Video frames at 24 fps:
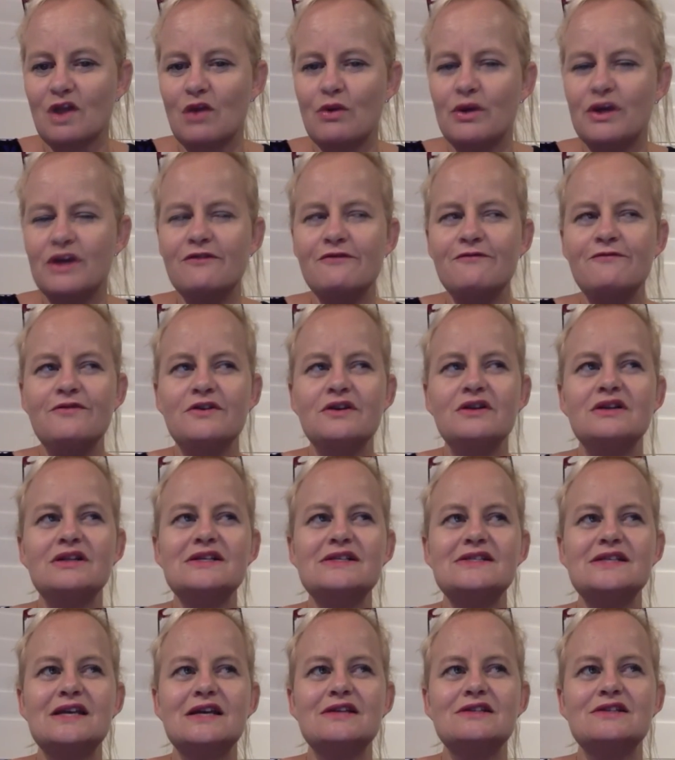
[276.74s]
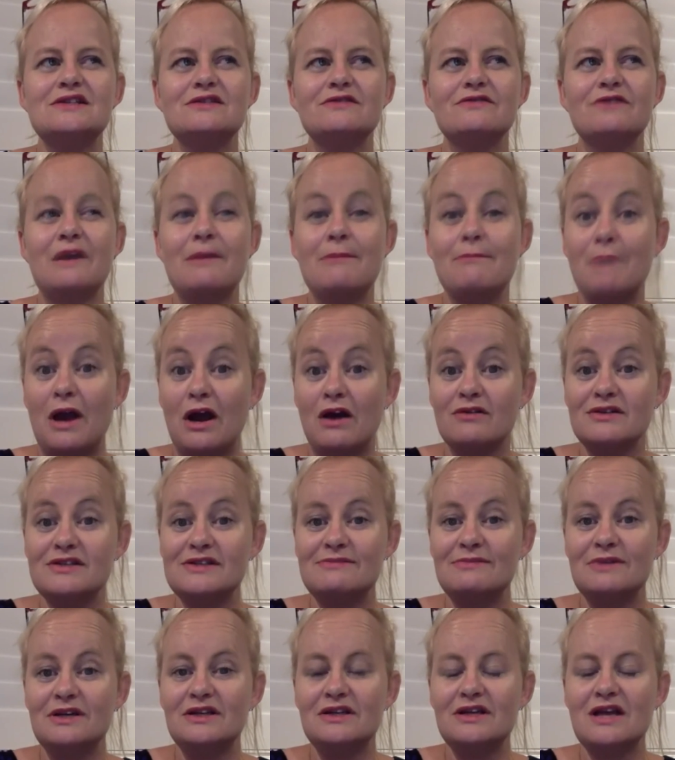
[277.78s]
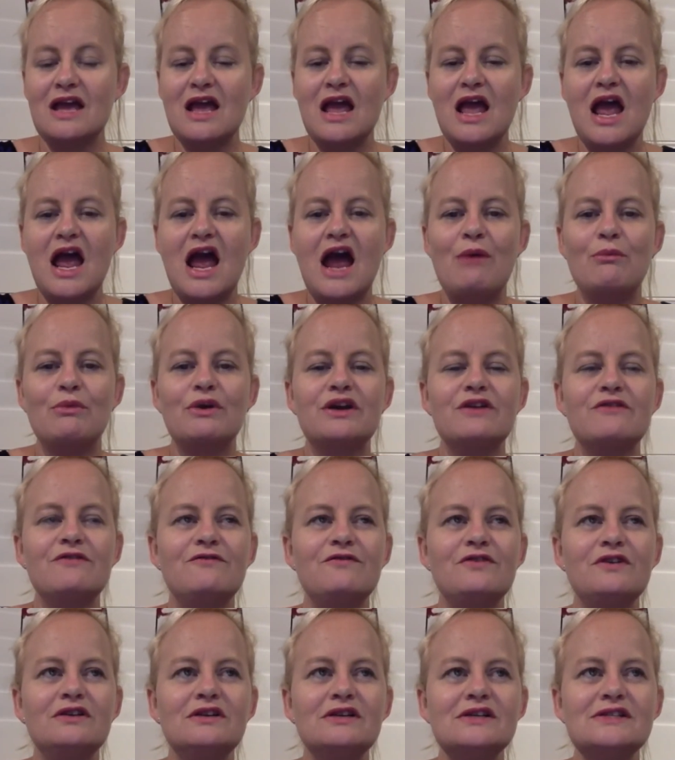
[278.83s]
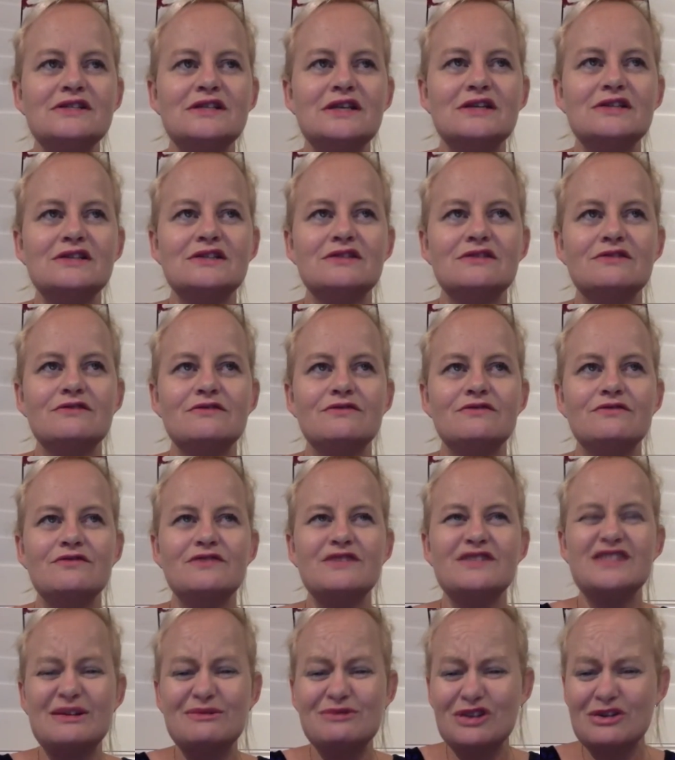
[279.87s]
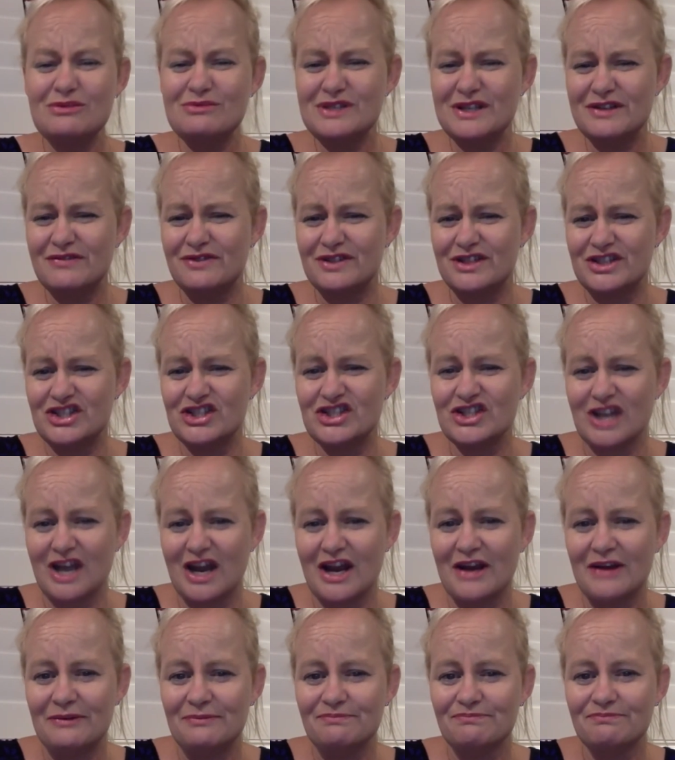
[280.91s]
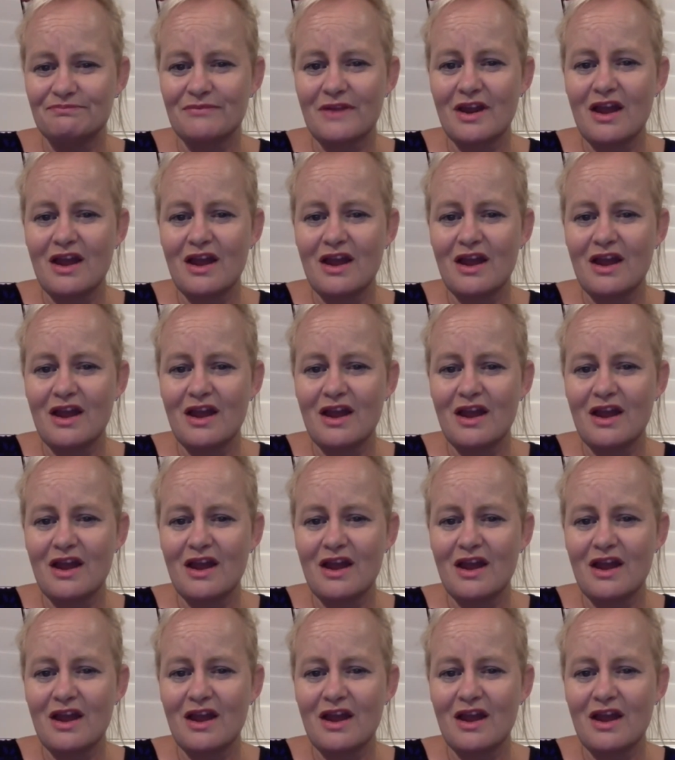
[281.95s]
We can feel a sense of embarrassment, and we can feel a sense of sometimes even shame.